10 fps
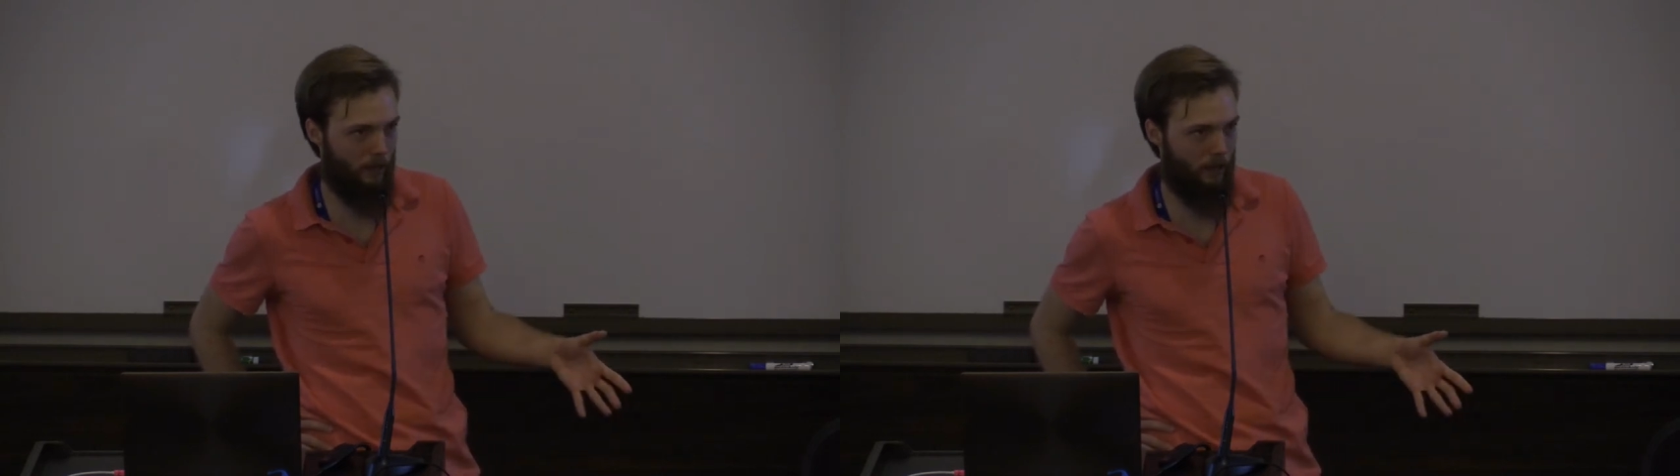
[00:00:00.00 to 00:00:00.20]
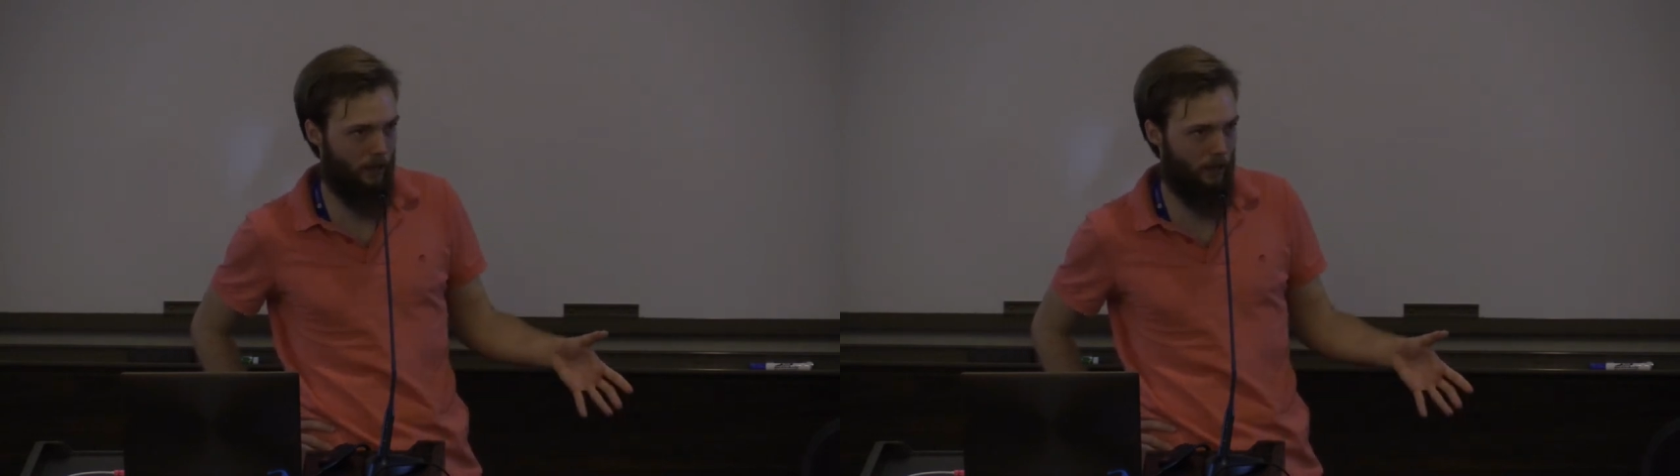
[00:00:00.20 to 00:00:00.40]

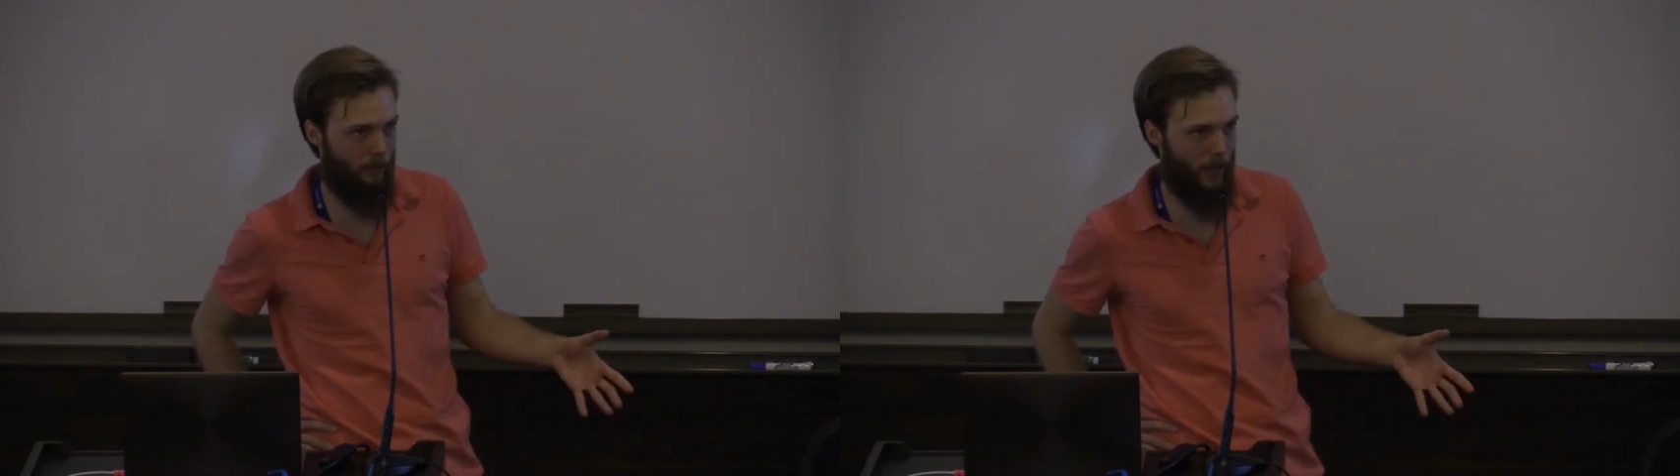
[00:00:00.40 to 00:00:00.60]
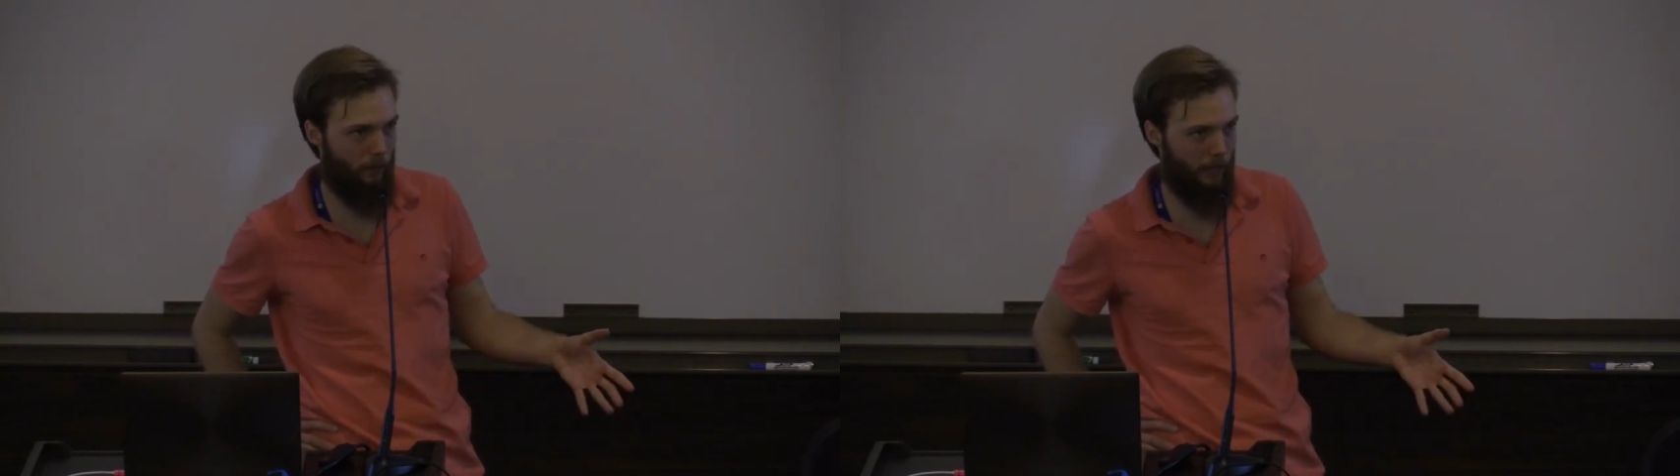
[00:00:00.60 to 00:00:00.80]

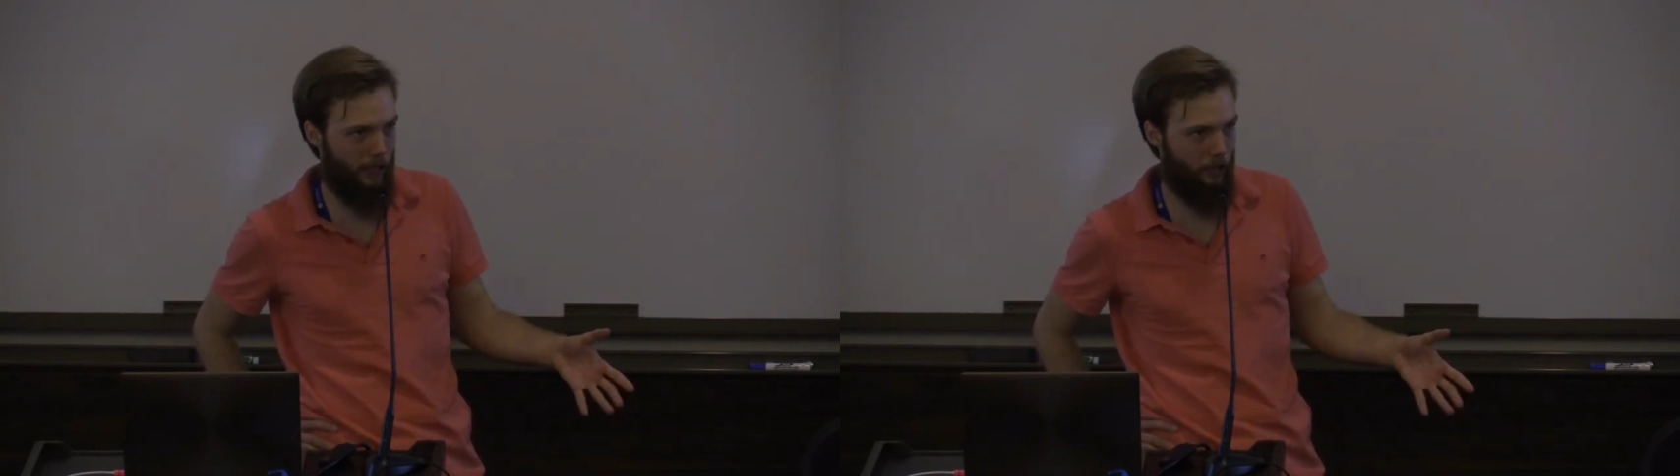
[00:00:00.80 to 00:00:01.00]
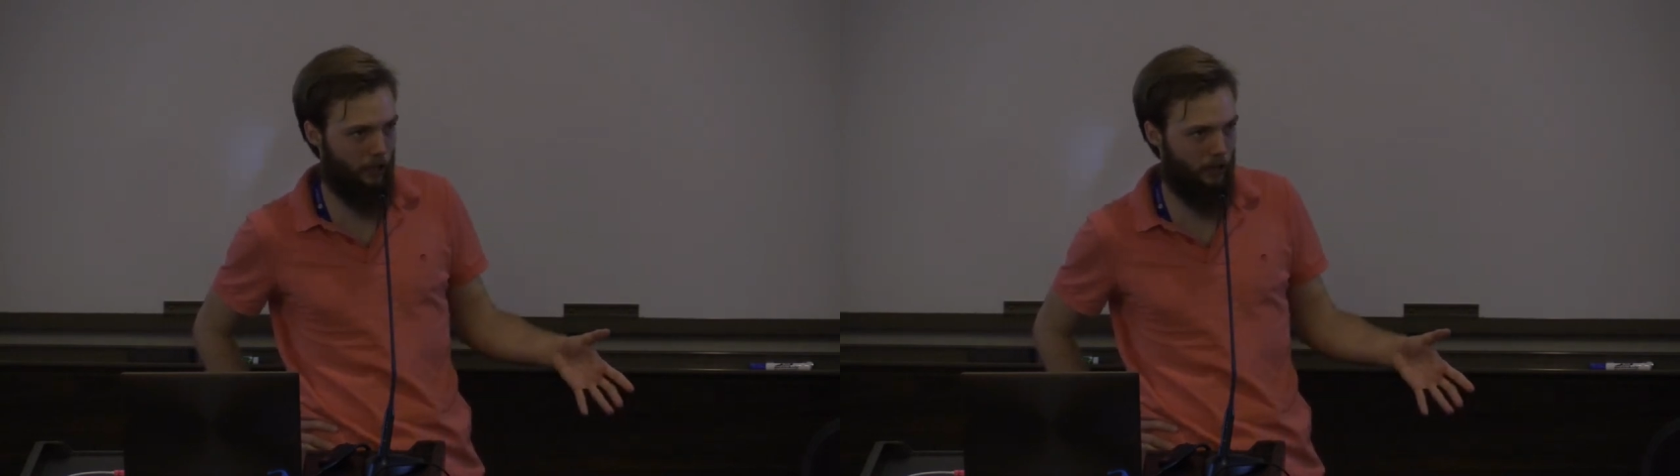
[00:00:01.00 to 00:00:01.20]
um,
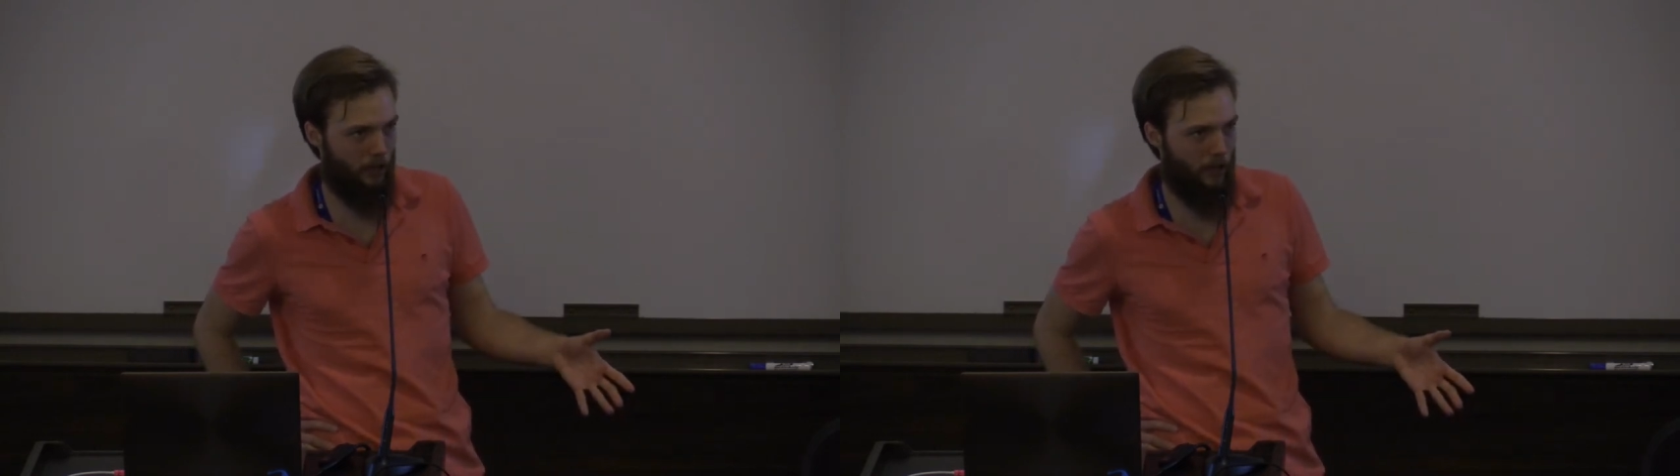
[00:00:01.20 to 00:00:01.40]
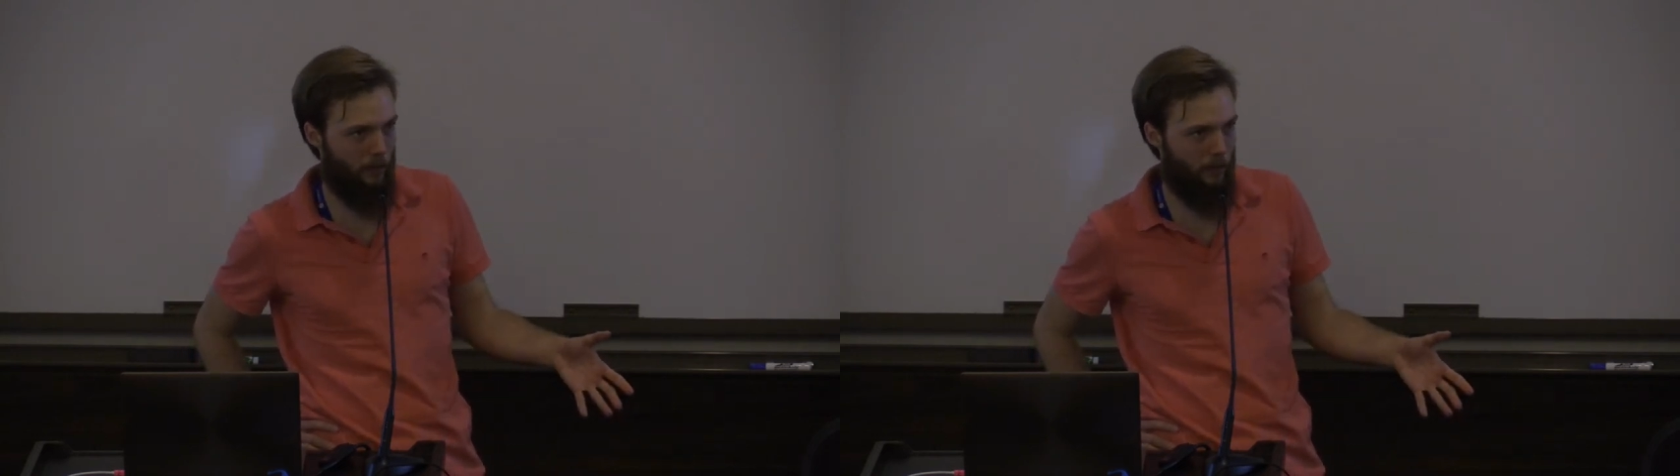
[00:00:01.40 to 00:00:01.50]
application,